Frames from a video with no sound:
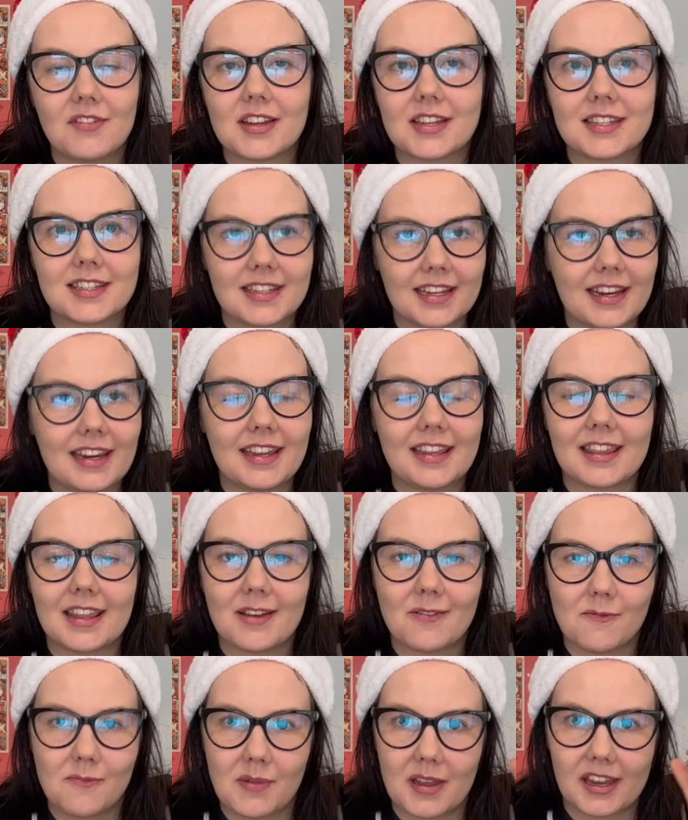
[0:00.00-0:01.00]
see
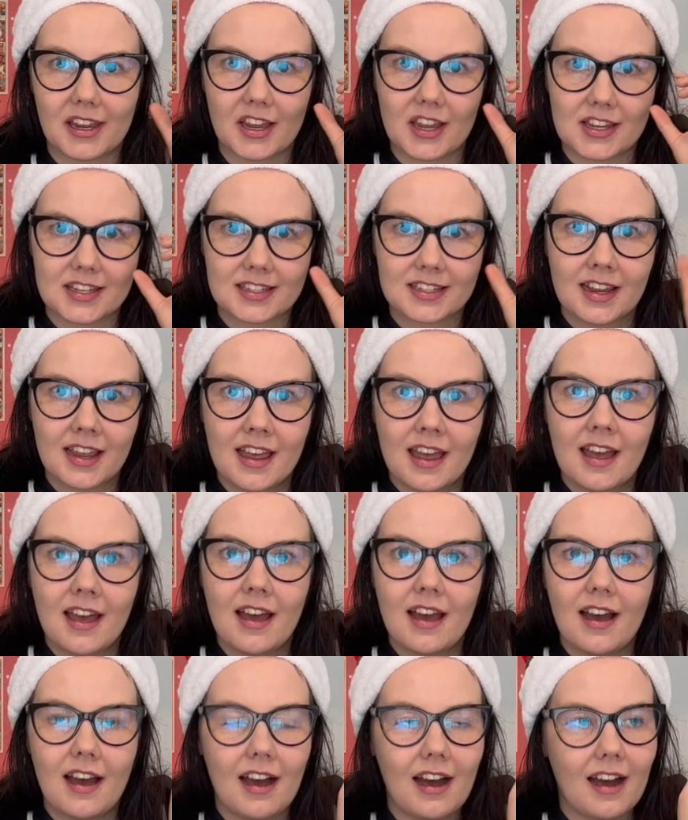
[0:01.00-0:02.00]
them because
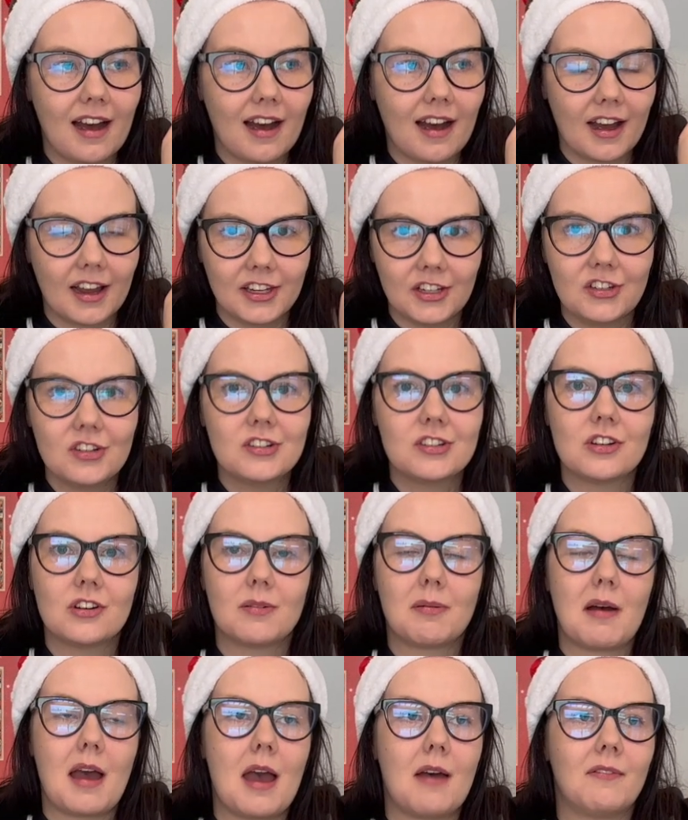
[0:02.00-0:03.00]
YouTube
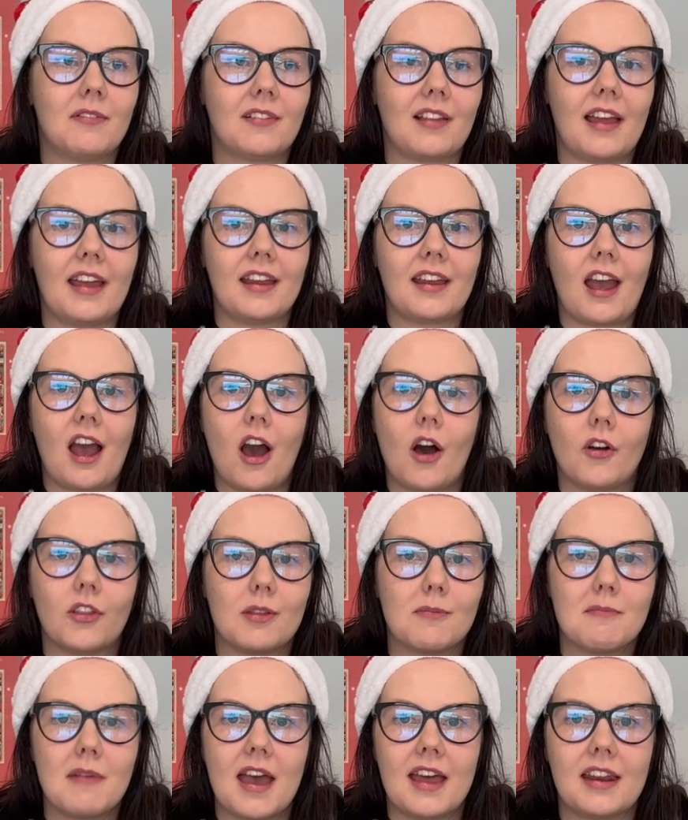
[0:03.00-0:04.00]
have like
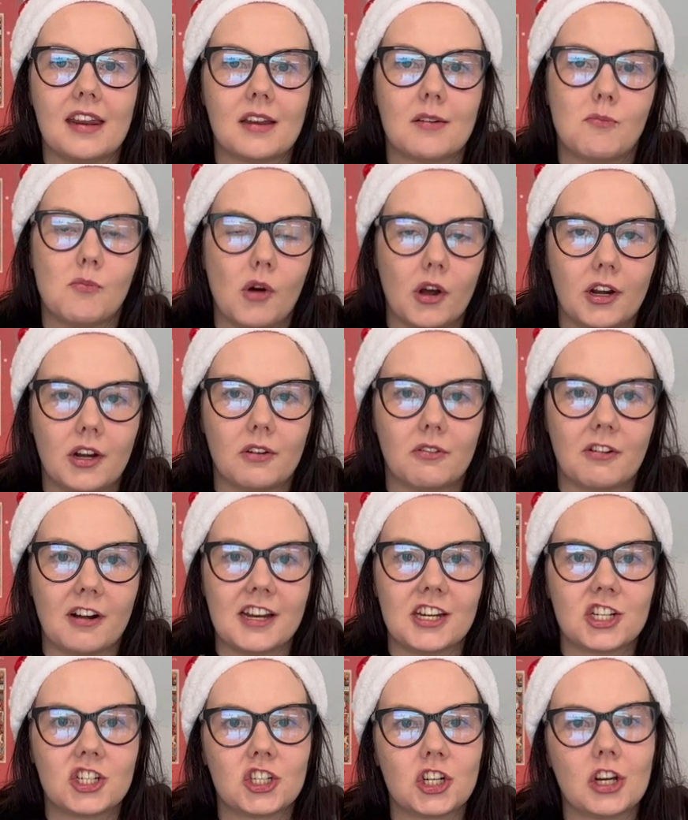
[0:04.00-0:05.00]
automatic
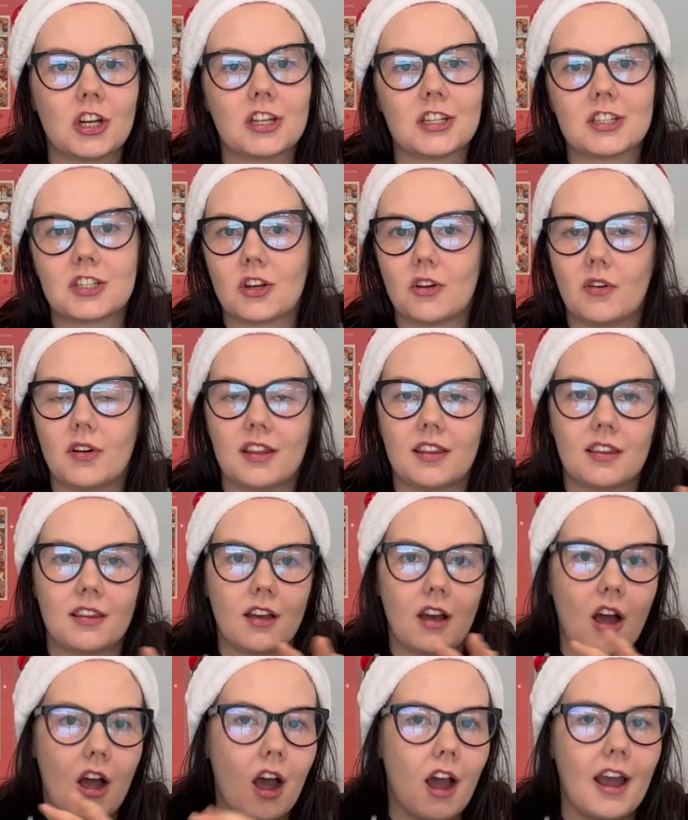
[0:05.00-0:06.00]
moderation, so it
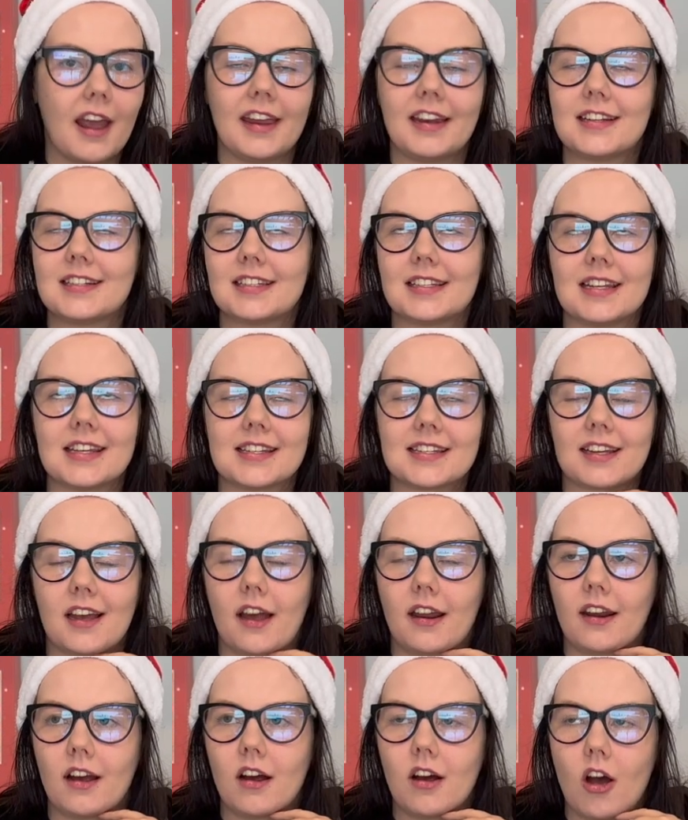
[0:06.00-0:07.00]
hides these
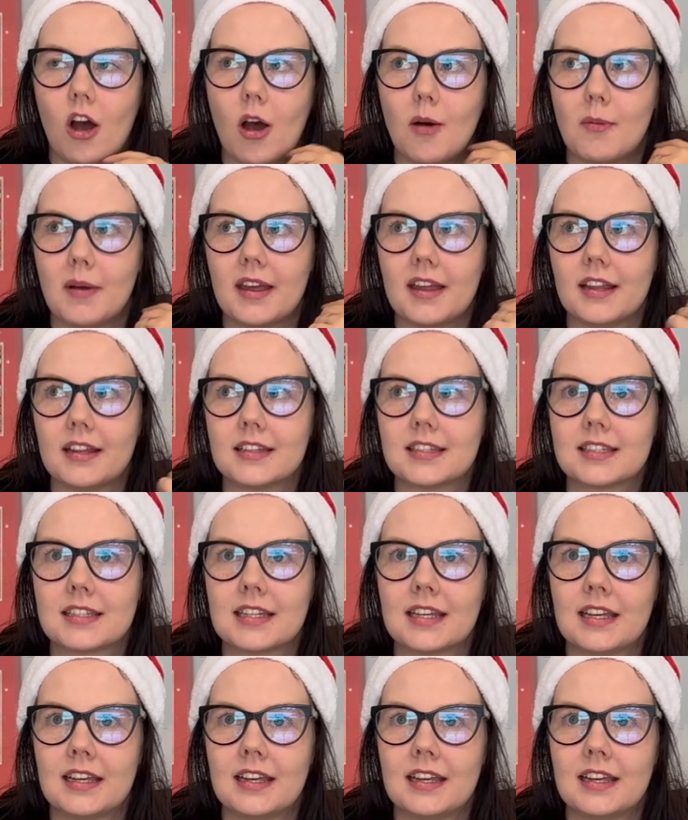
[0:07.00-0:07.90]
kind of comments.